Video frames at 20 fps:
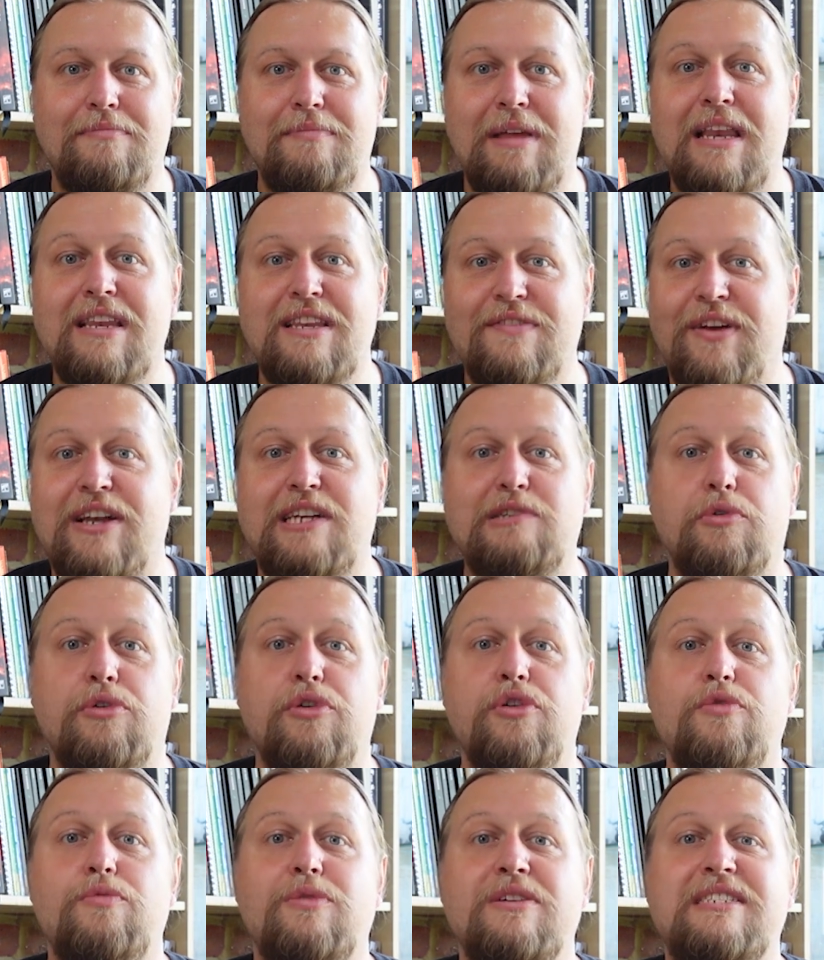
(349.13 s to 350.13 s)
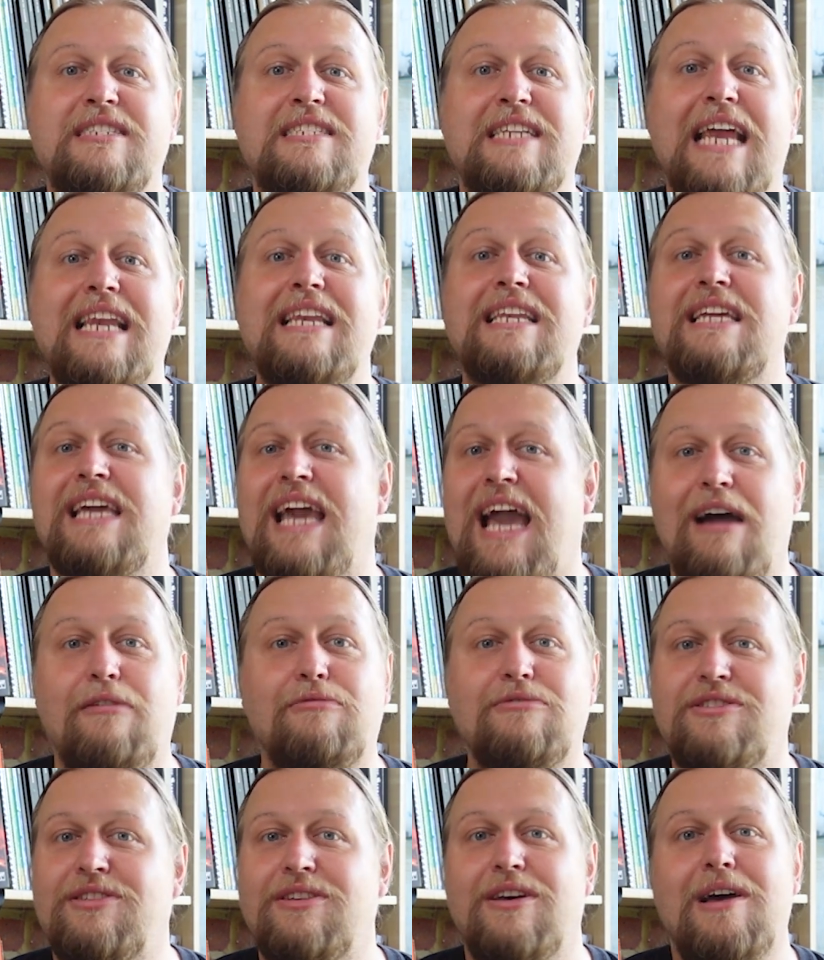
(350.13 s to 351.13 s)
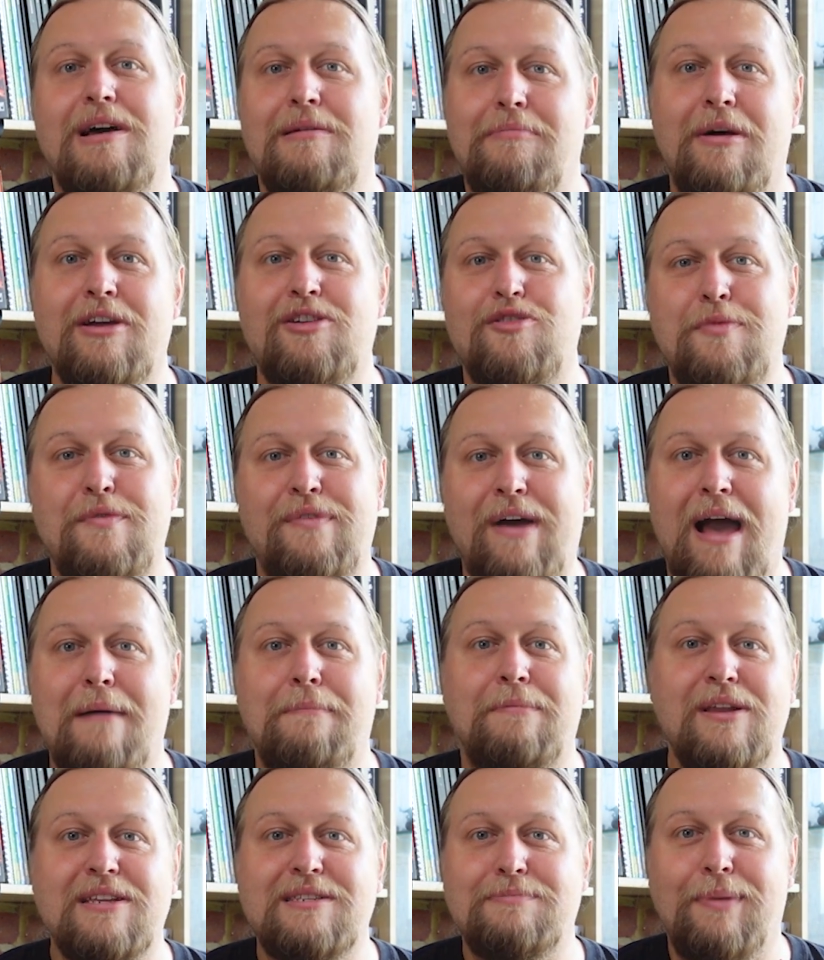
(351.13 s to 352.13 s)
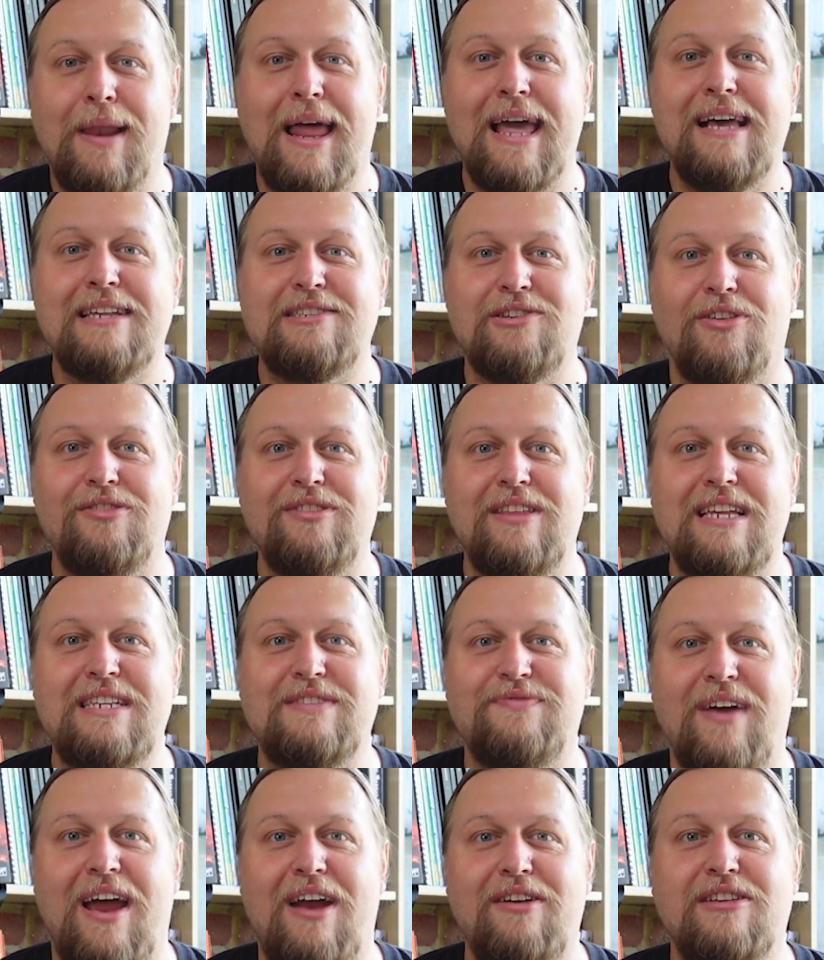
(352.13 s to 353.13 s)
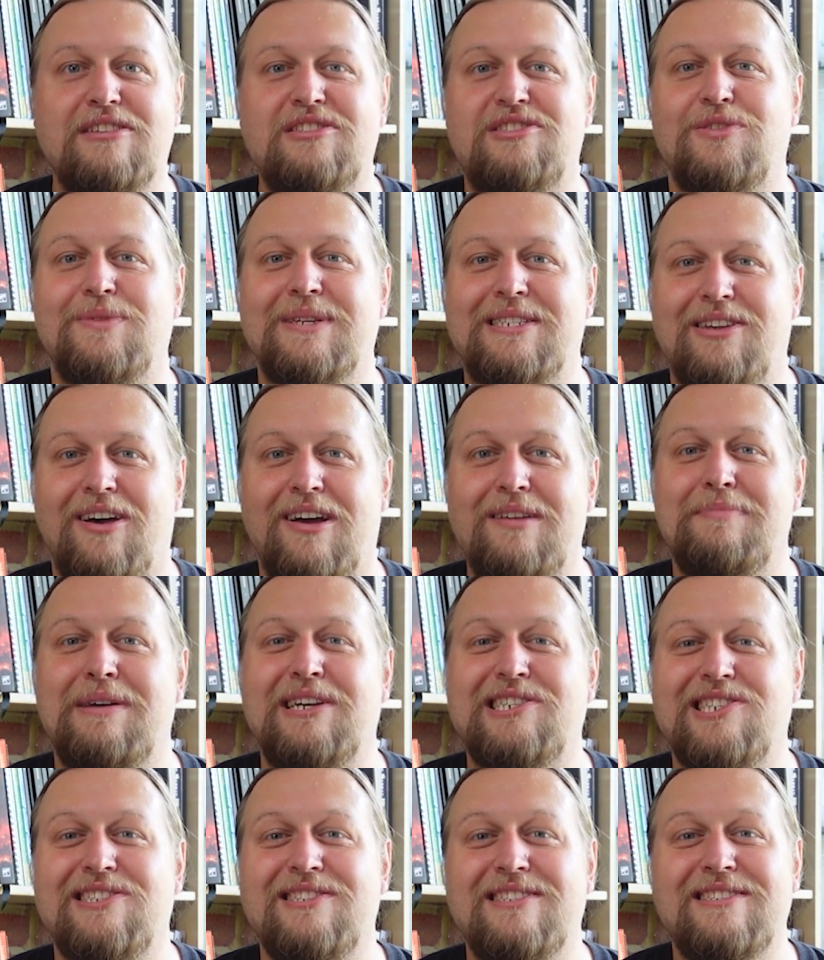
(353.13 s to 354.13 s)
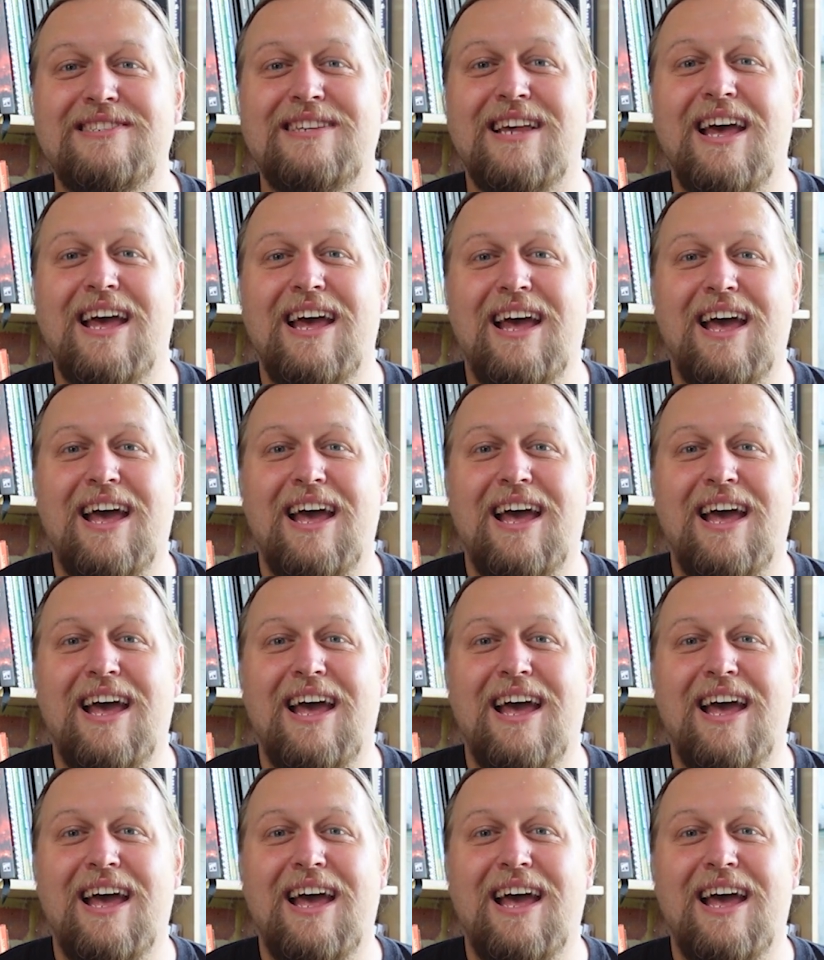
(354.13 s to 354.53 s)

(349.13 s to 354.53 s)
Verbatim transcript: individual who was sending out my group of hapless players on these various suicide missions.